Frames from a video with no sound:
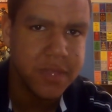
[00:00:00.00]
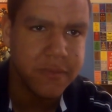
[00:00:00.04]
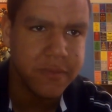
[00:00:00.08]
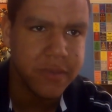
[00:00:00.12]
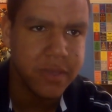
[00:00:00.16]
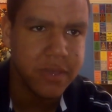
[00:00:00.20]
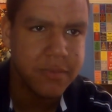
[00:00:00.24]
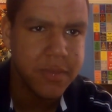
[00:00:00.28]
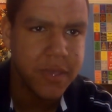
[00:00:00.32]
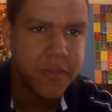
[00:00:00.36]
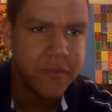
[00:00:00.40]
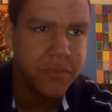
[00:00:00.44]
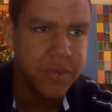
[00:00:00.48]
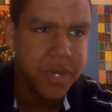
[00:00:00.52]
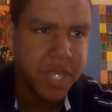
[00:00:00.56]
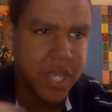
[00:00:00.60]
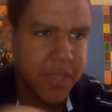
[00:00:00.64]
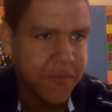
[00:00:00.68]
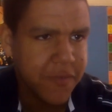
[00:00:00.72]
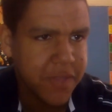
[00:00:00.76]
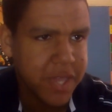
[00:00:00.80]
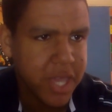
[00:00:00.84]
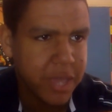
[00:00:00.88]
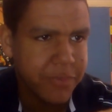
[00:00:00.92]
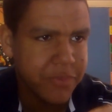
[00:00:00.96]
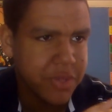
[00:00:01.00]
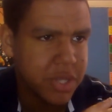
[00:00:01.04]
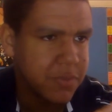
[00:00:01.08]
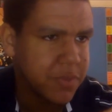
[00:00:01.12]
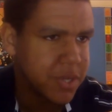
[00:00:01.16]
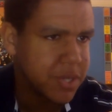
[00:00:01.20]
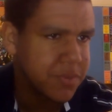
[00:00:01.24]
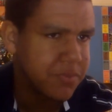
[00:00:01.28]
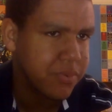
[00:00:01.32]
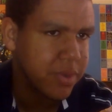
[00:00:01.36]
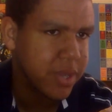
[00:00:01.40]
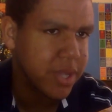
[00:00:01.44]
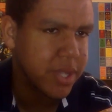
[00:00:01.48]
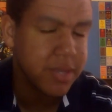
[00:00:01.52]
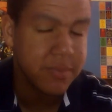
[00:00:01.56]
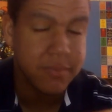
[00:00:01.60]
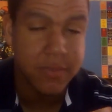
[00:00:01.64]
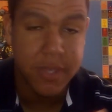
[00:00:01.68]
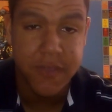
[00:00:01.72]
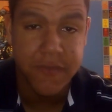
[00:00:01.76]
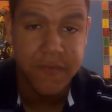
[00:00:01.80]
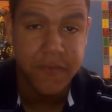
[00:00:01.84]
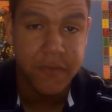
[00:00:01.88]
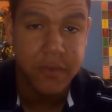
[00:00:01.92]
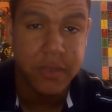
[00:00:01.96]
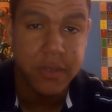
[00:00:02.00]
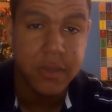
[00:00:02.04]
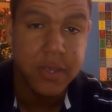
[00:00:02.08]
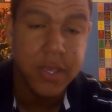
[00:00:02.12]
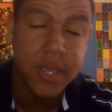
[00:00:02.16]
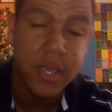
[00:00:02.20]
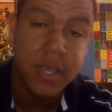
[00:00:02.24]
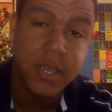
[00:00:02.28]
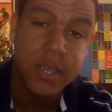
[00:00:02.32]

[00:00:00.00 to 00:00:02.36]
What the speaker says: Right? If you want to give a game too much praise, that's fine.